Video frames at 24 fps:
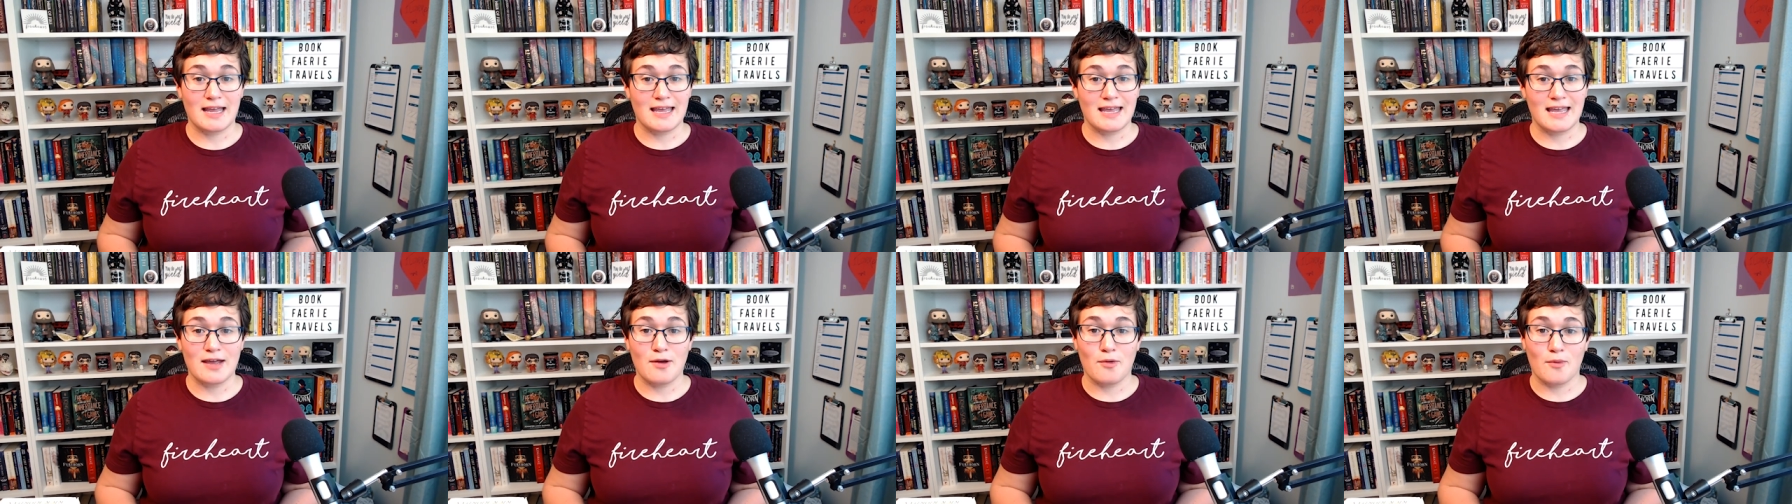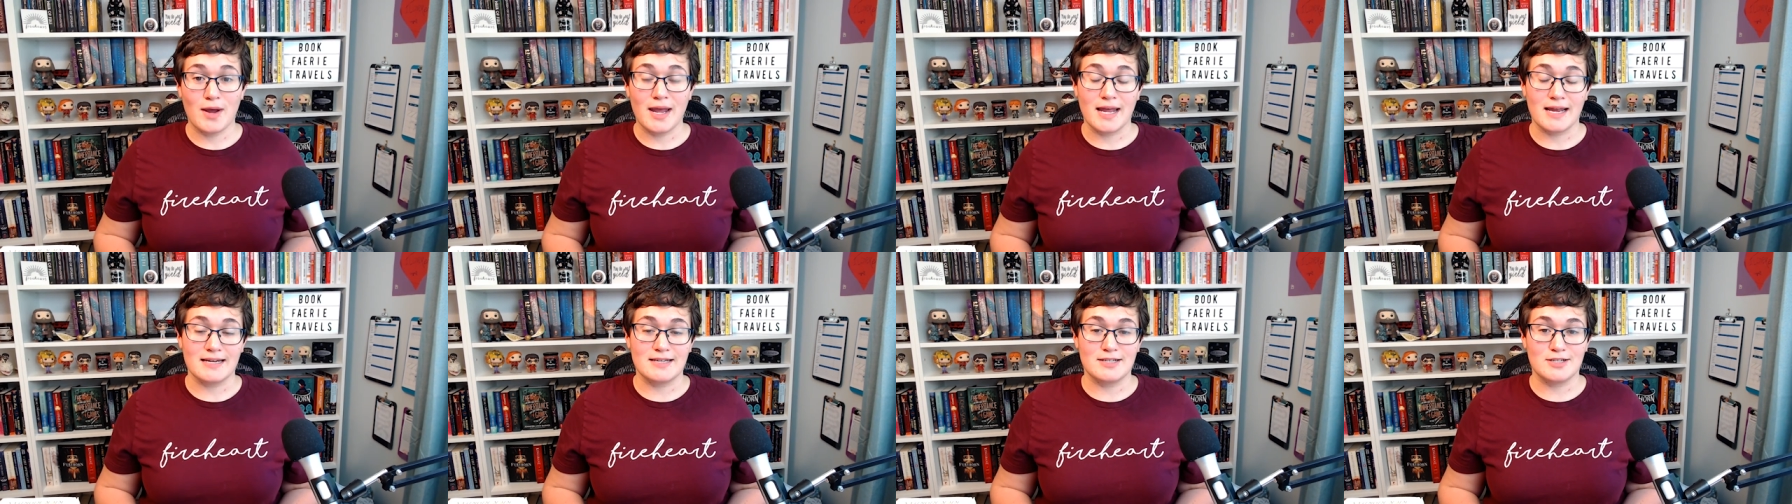can't
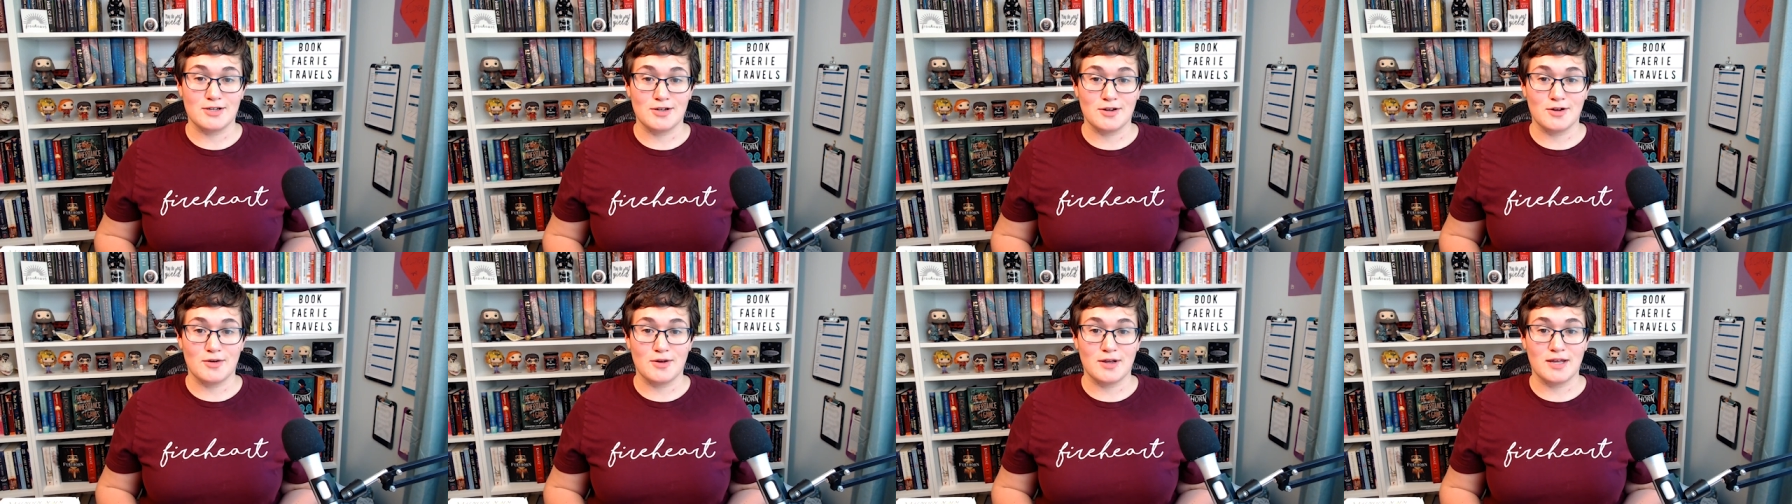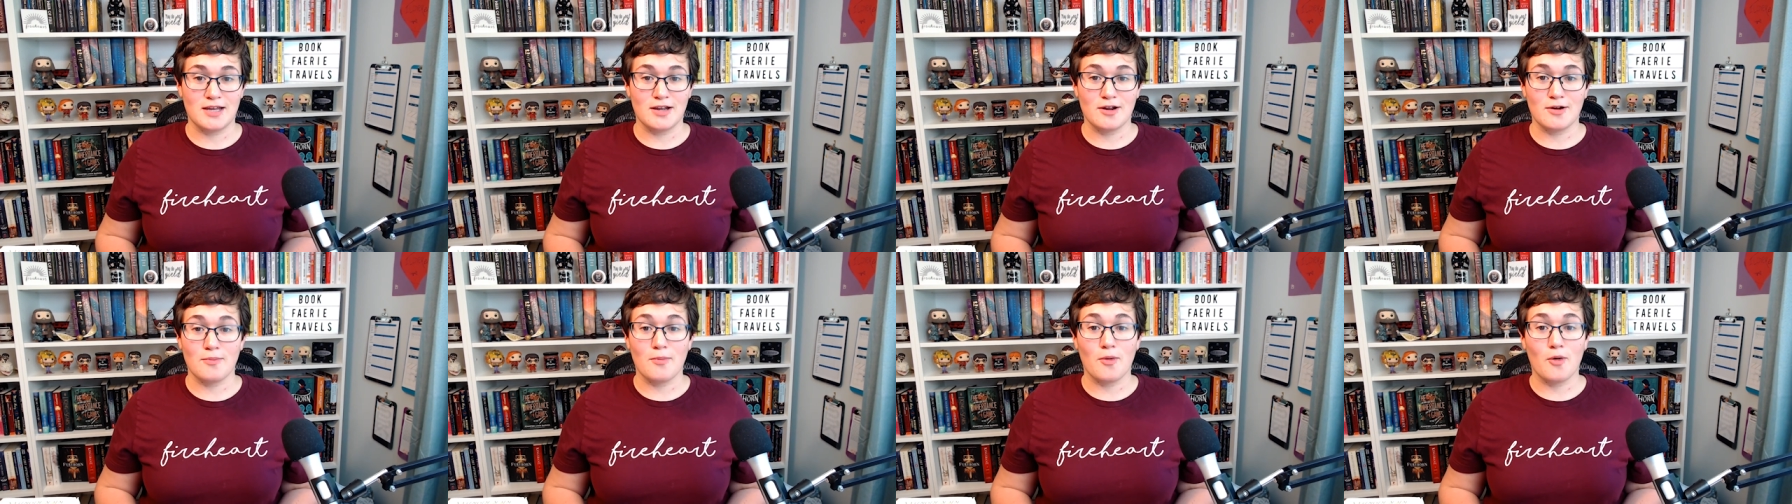wait to
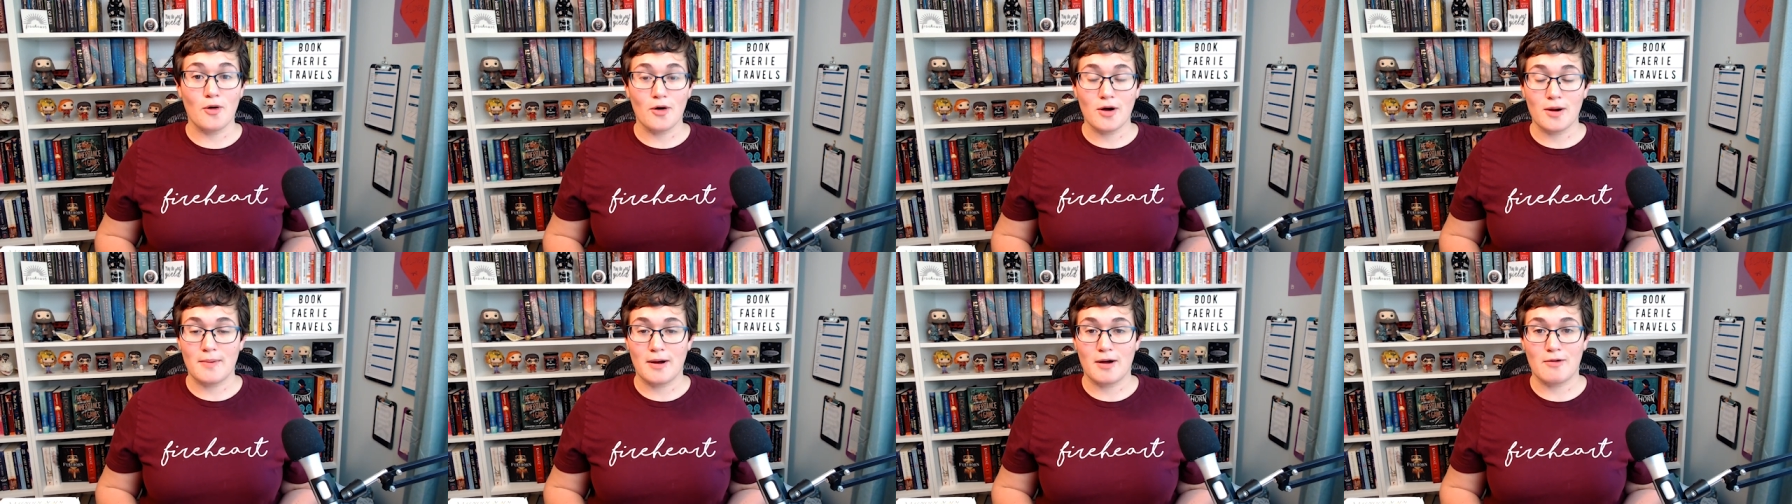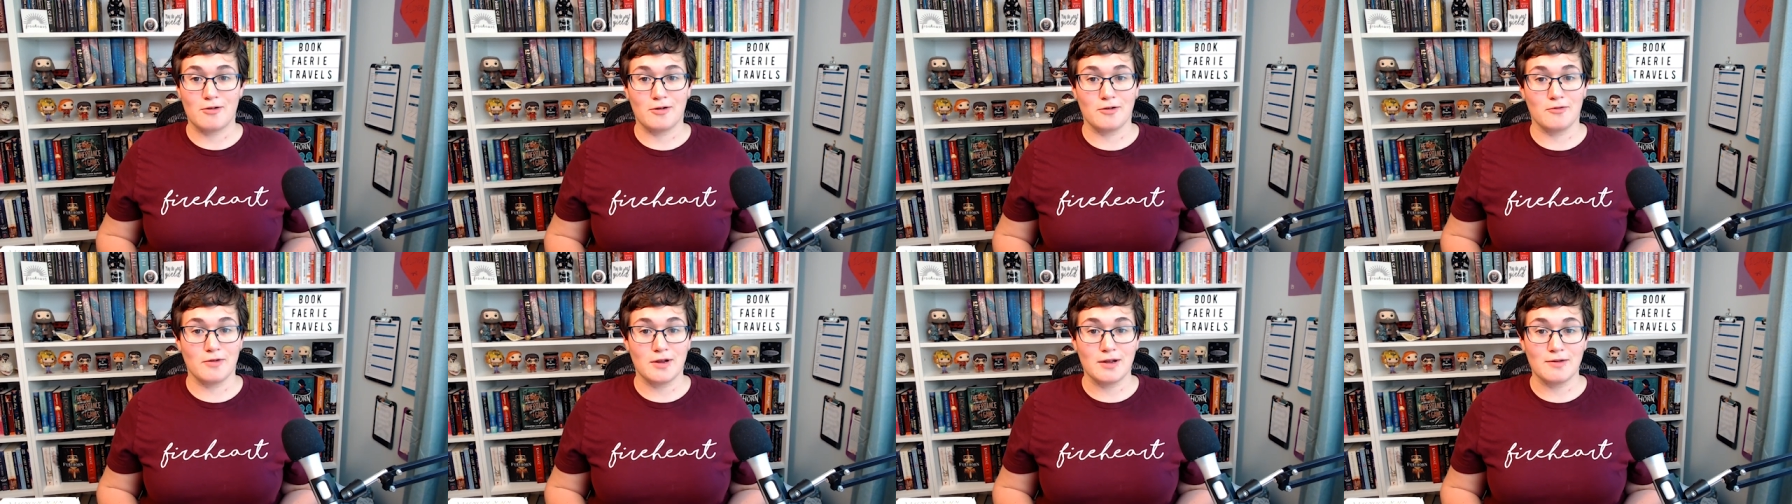hear more
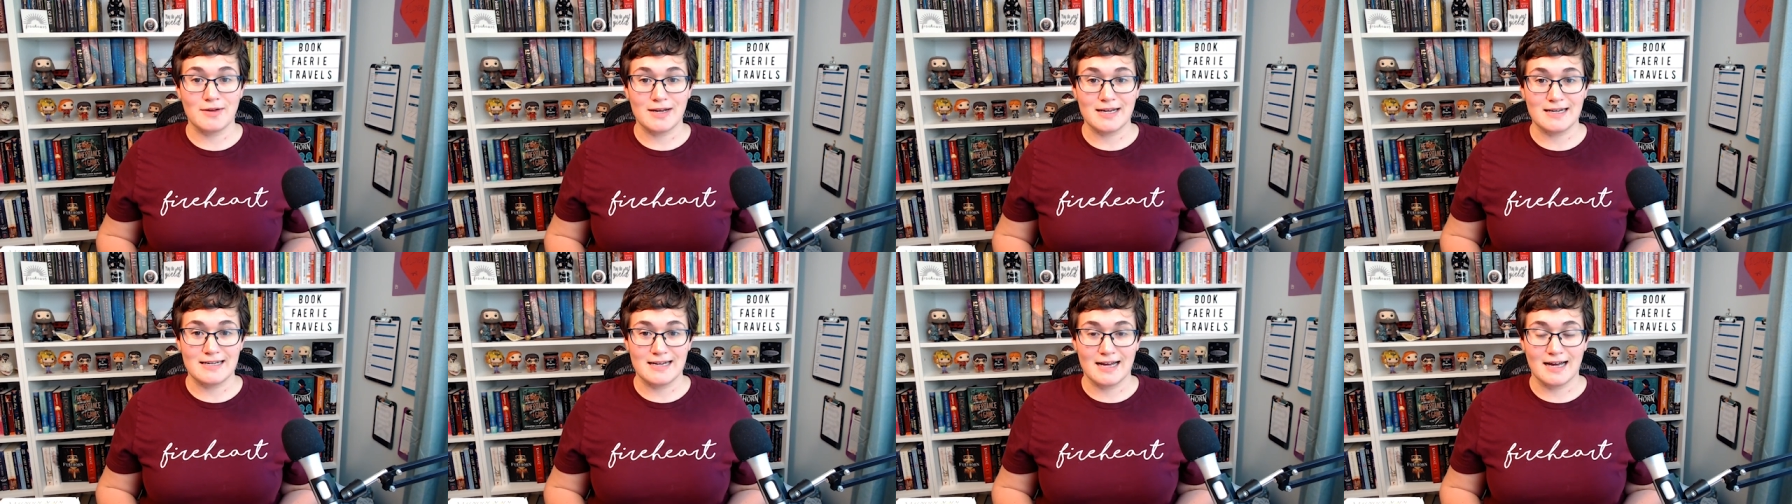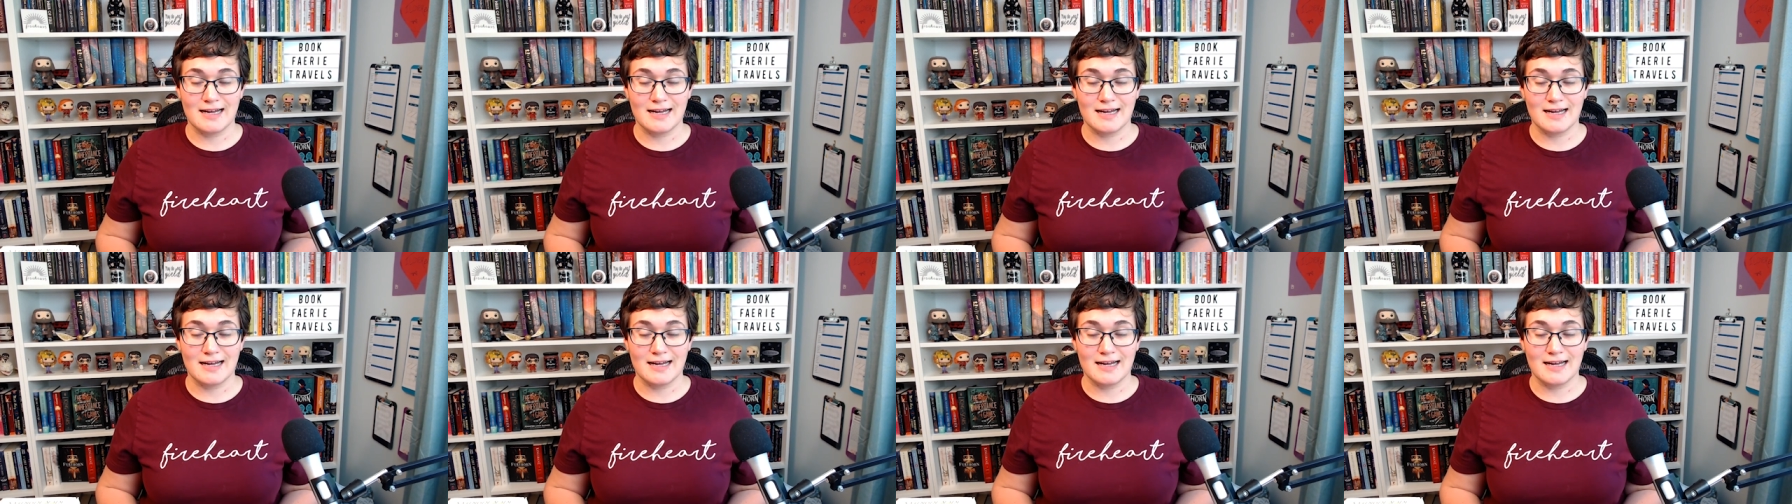about what Reread